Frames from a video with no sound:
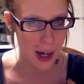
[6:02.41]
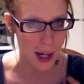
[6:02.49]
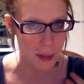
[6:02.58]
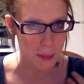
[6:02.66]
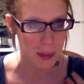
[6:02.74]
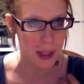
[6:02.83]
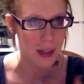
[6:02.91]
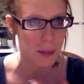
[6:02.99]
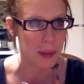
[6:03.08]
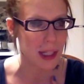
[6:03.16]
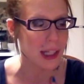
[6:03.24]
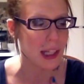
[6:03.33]
I am being
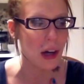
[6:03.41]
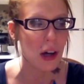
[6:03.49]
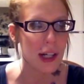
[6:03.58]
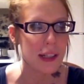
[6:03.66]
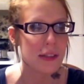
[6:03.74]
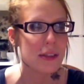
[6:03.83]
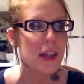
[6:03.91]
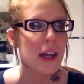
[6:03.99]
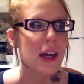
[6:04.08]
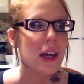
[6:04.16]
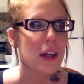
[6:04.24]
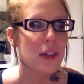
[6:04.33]
completely honest.
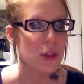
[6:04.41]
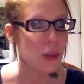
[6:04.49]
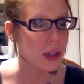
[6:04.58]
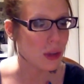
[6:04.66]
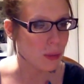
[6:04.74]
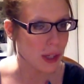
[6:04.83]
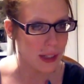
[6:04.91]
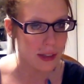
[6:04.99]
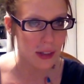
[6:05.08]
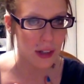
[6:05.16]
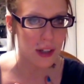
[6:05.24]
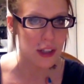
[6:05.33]
Do your
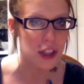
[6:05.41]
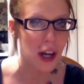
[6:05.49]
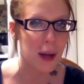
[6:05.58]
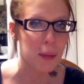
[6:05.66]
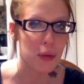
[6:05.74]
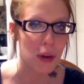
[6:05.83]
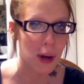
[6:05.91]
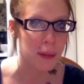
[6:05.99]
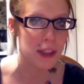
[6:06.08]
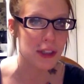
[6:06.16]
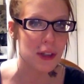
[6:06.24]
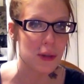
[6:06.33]
research. I
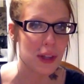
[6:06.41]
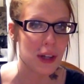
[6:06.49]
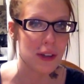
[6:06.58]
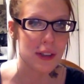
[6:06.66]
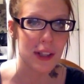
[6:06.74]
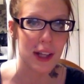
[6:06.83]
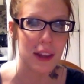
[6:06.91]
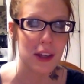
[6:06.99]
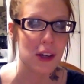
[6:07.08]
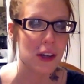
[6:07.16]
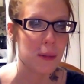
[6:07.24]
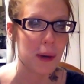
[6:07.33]
promise you there is
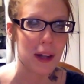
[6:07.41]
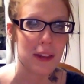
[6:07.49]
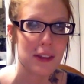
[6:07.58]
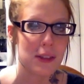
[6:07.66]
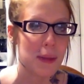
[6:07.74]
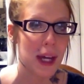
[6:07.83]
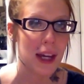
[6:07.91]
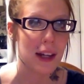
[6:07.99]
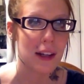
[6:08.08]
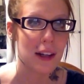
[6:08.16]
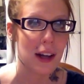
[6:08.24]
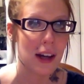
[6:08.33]
nothing good about this
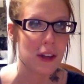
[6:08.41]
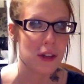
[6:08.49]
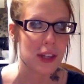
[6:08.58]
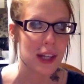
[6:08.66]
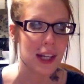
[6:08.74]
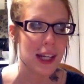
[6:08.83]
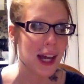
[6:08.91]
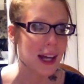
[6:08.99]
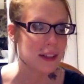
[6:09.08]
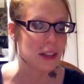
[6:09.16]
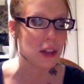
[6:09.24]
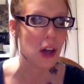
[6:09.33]
man other than he
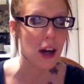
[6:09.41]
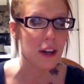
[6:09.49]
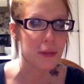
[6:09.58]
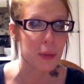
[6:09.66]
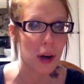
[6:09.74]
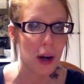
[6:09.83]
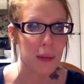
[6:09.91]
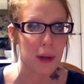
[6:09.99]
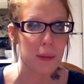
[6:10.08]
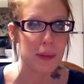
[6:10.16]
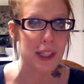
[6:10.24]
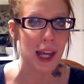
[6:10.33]
has a lot of
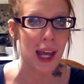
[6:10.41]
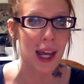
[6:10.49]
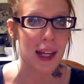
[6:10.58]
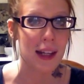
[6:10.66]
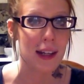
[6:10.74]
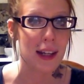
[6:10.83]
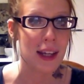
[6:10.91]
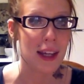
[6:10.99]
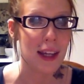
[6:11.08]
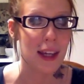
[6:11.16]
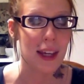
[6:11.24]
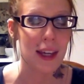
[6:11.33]
problems, and
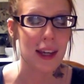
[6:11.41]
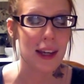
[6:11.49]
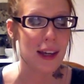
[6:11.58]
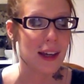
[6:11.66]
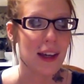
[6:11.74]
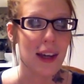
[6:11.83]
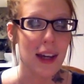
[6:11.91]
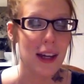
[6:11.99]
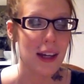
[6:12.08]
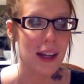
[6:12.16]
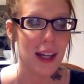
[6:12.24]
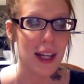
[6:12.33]
he
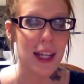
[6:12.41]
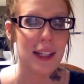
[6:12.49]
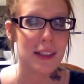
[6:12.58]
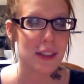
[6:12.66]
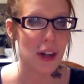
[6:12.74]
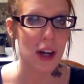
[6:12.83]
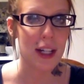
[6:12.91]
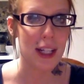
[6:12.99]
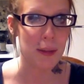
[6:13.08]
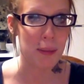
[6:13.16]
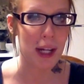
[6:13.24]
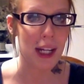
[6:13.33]
does not
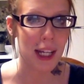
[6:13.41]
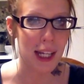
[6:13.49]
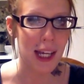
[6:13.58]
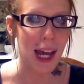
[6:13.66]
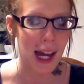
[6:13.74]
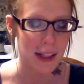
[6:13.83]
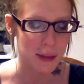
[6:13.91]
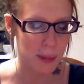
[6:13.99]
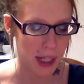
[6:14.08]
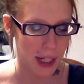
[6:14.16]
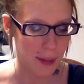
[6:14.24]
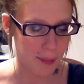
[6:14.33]
need money. He has
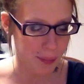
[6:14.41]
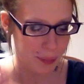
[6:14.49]
money.